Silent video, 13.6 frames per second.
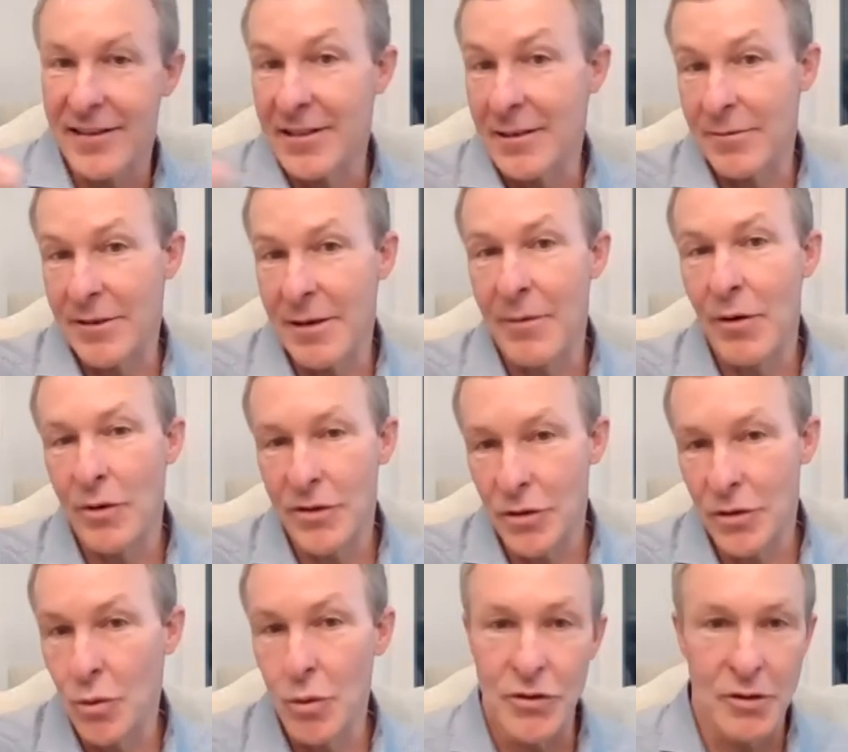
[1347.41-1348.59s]
in September when
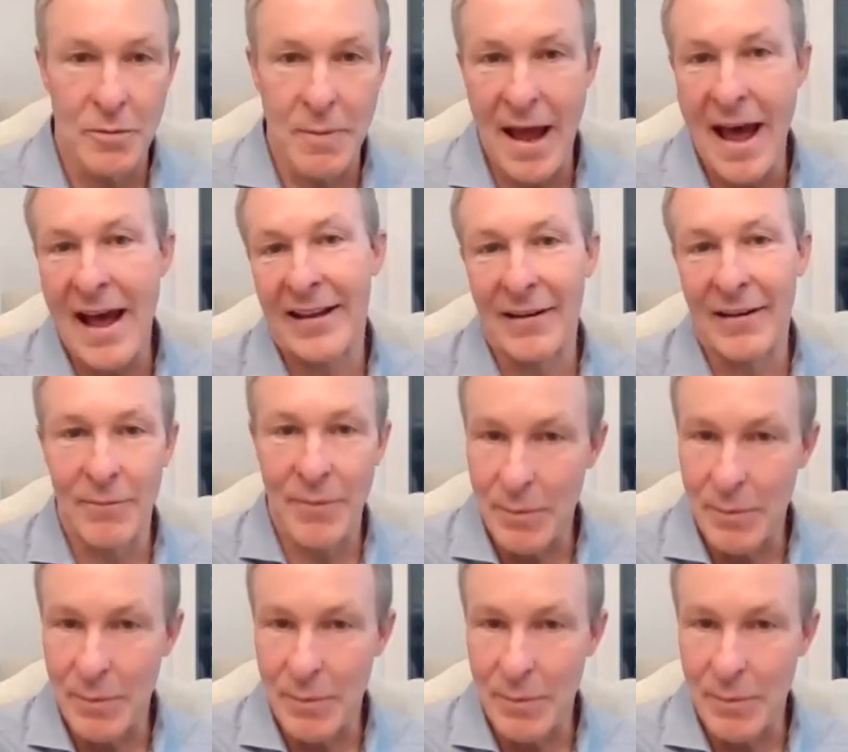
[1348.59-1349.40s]
schools are back and